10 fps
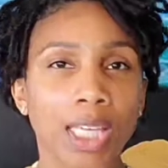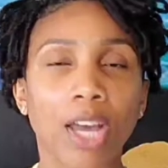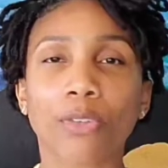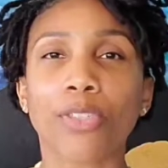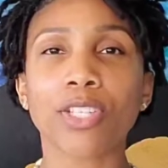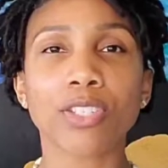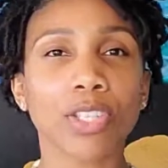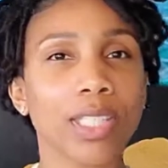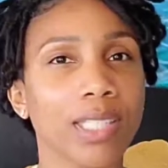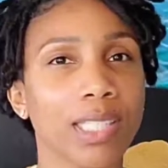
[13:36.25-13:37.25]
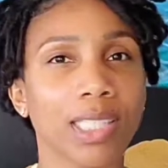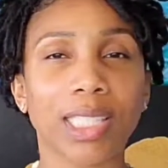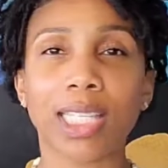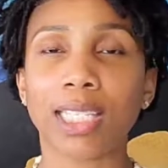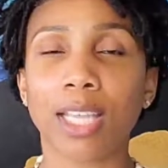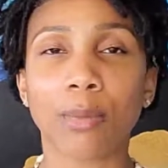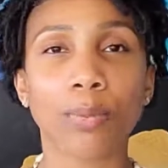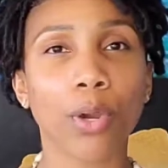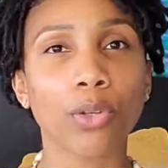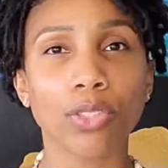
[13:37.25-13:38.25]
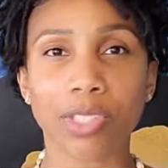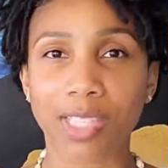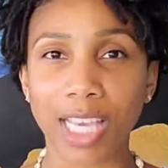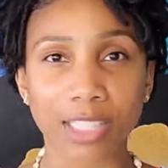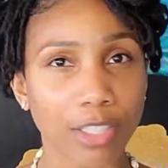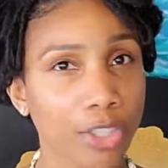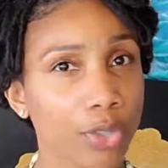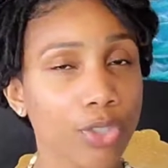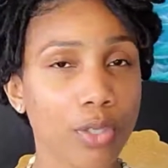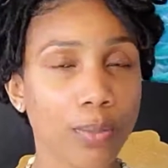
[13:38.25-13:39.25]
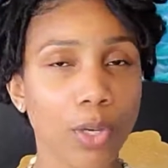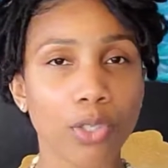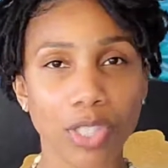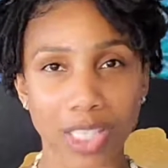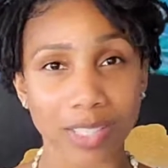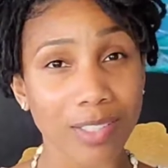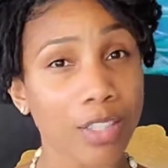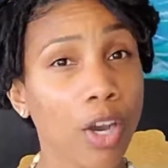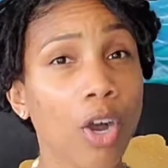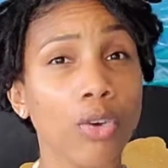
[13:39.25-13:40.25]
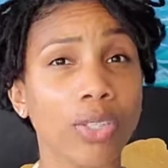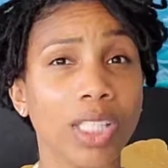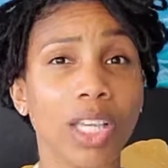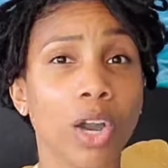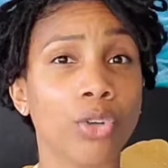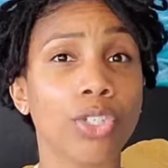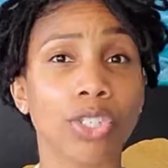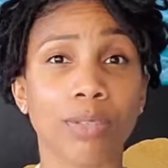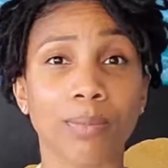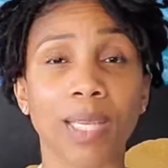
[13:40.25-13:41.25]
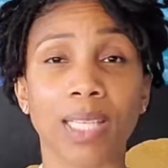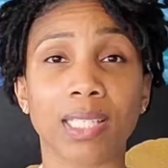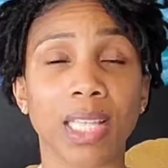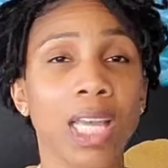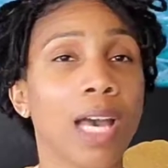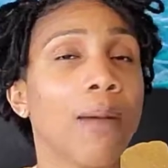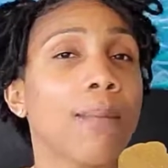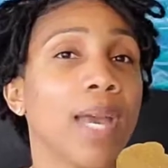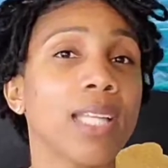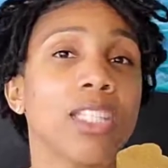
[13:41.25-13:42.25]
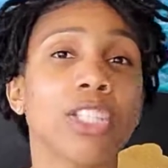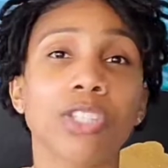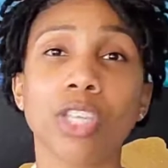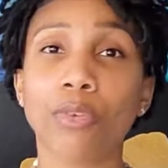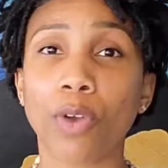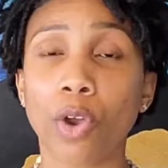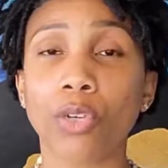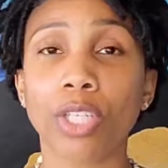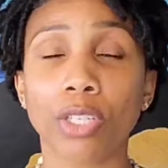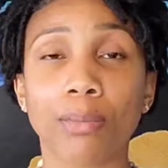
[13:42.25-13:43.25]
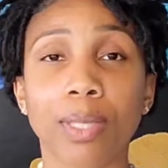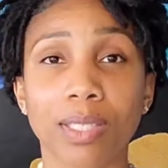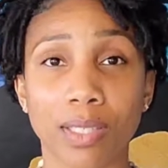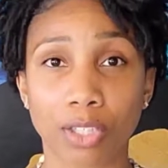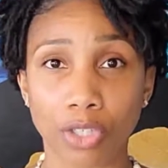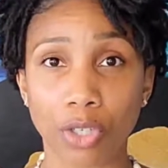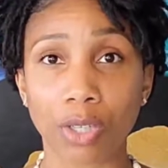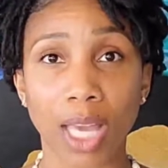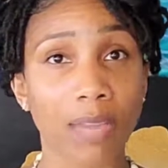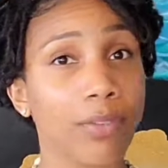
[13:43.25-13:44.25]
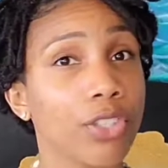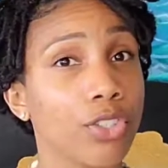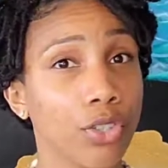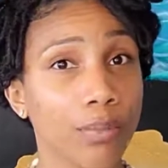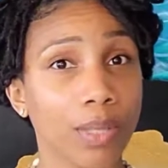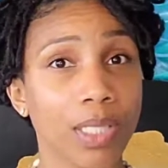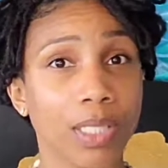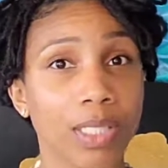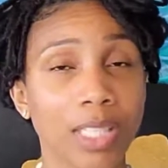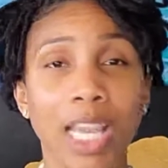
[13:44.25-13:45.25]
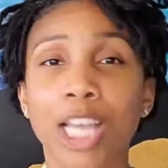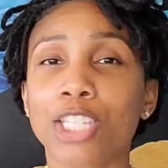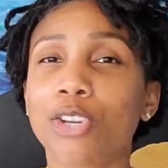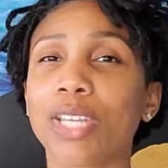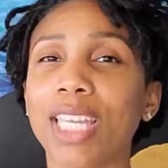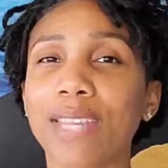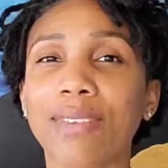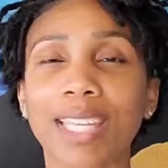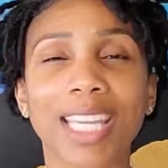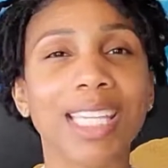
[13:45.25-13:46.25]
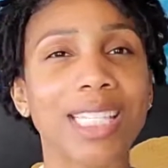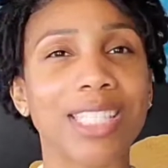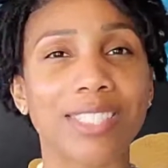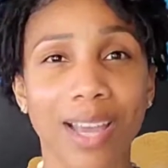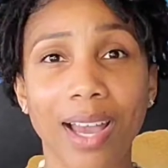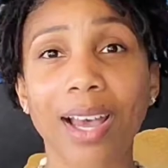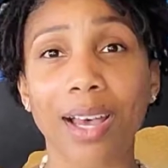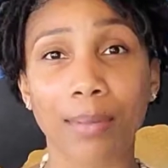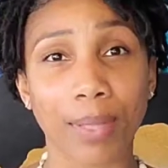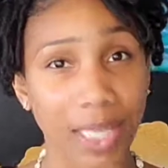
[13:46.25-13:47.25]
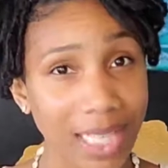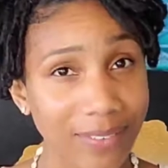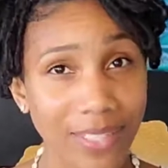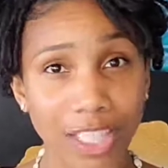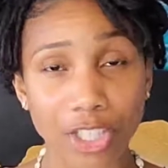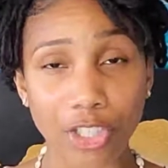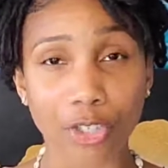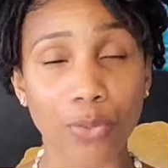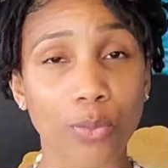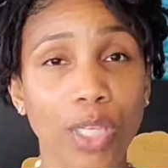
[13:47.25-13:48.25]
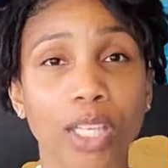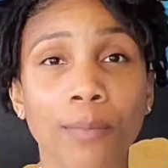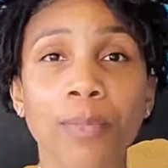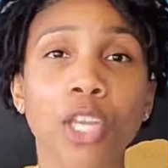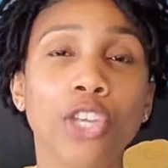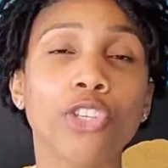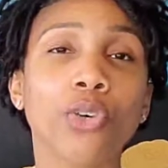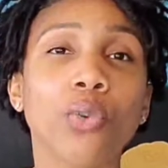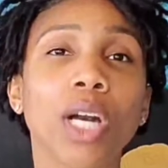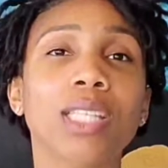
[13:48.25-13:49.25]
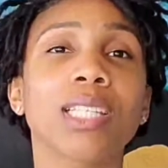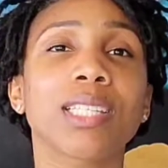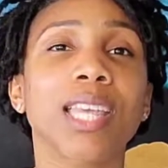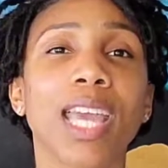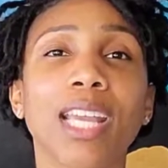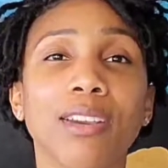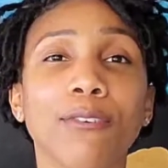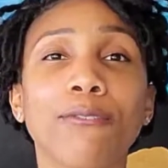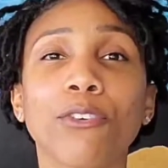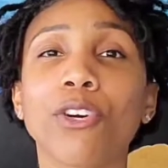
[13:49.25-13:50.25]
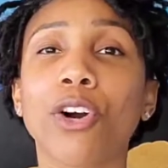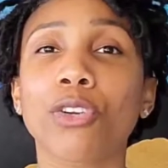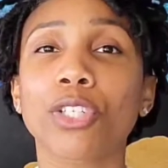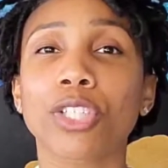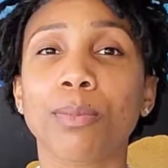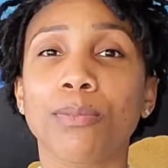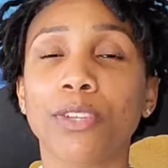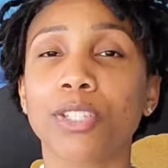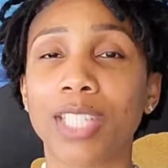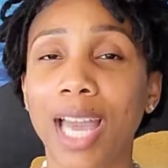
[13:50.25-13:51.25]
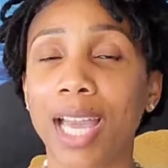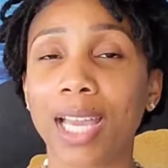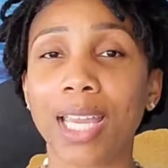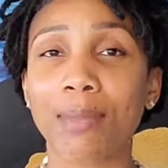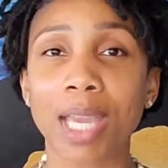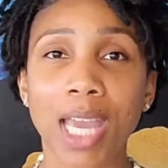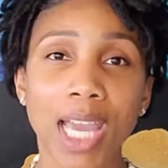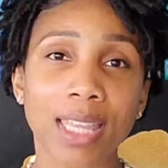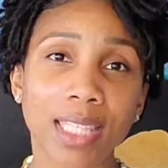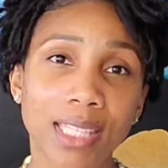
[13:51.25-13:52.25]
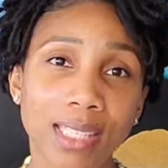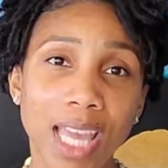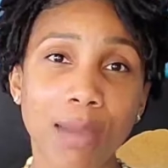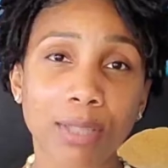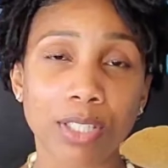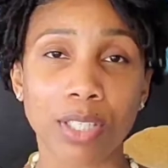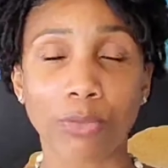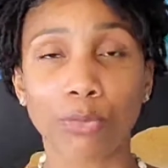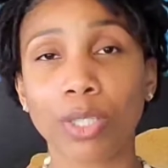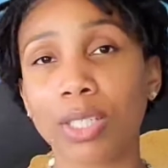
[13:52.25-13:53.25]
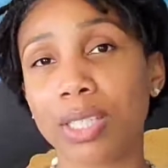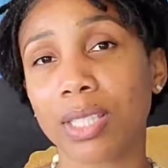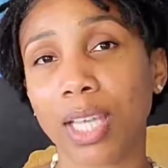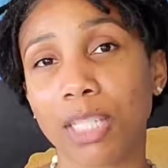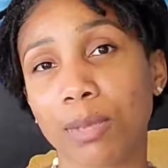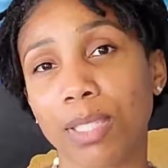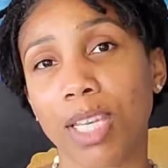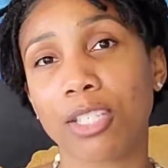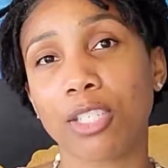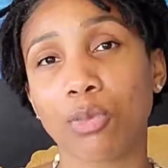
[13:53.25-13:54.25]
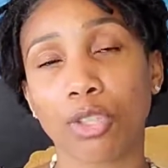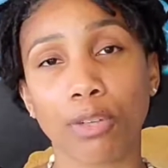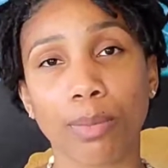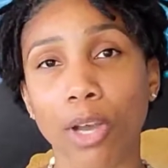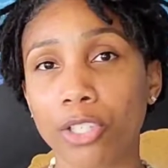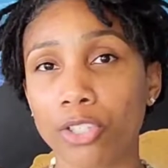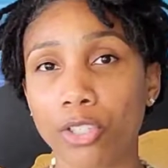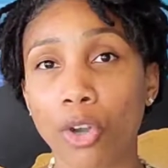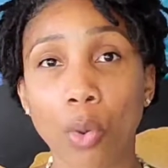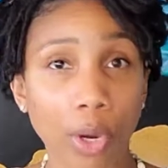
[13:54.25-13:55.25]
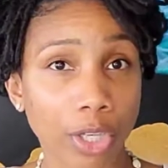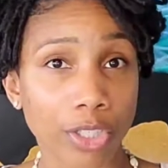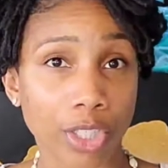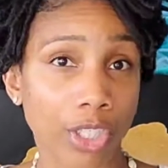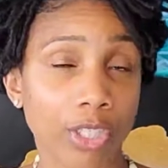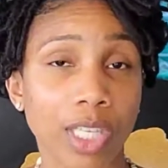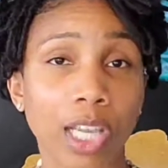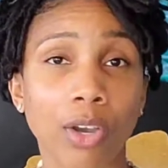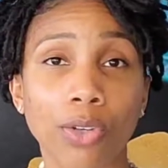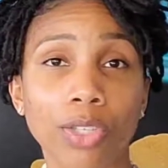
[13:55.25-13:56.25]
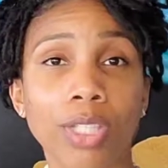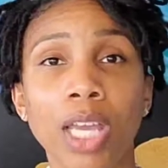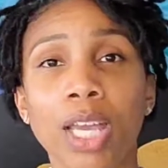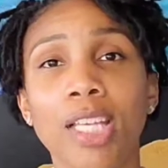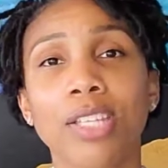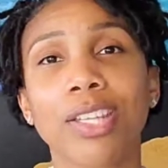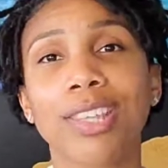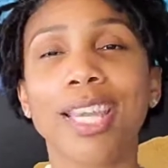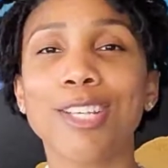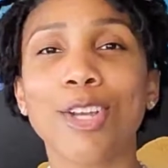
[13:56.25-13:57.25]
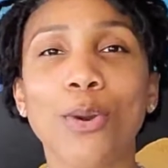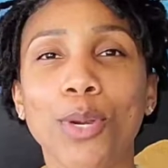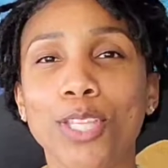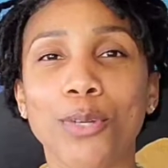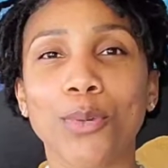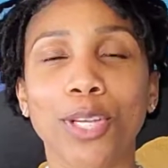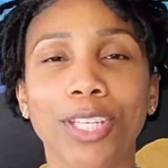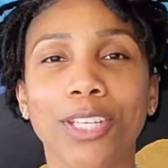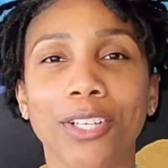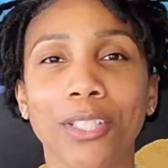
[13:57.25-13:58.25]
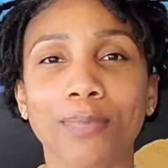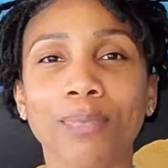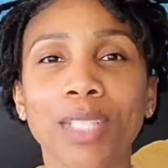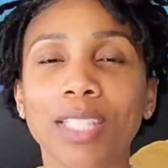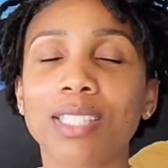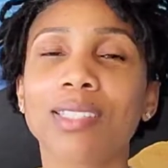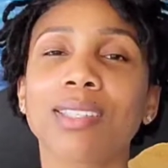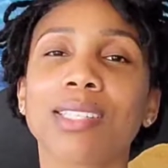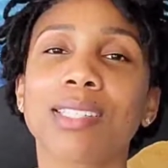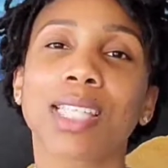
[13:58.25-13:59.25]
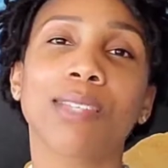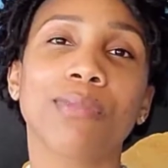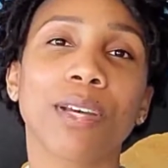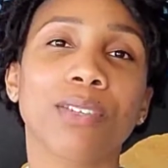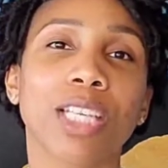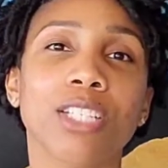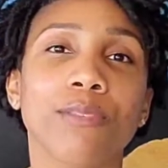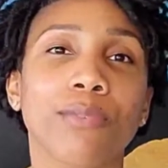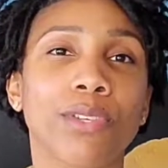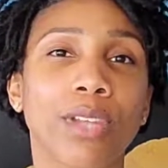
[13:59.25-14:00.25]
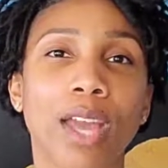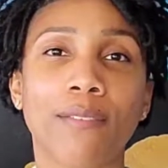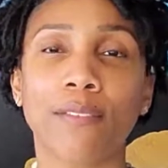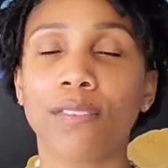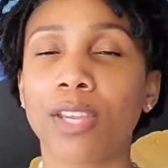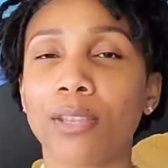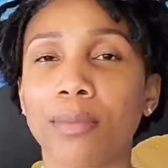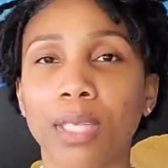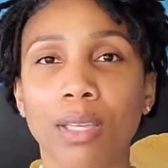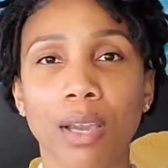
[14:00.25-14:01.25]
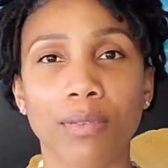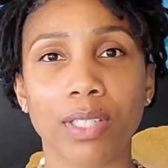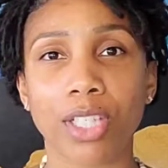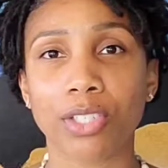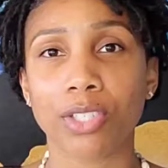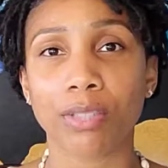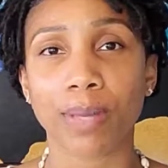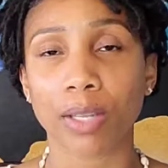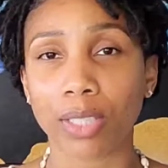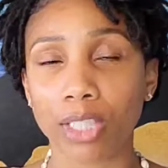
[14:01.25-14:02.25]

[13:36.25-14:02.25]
Now, this 30, 60, 90 day approach, this execution approach, is totally ownership based. Imagine yourself owning your business. Your life is your business. So, even in a job, even in your career, you'll want to take full ownership of your time and then establish realistic expectations with your boss, your coworkers, and your stakeholders so that they know what you're working on. This is going to set the foundation for you to have very many conversations about